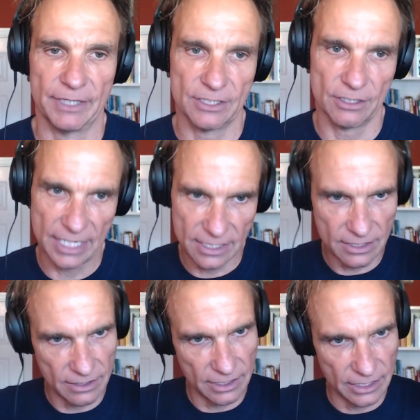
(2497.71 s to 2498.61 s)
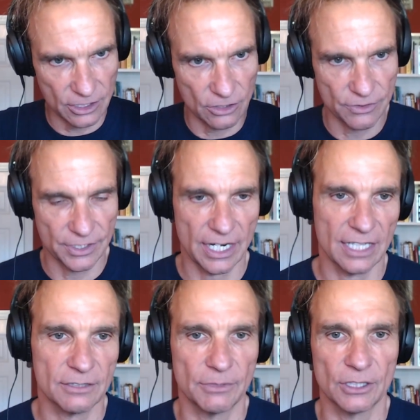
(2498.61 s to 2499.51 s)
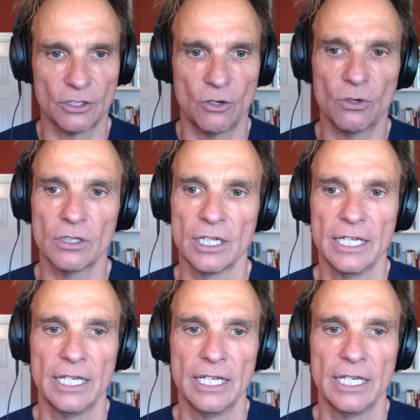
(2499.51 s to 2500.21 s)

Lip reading: So that is the ultimate goal.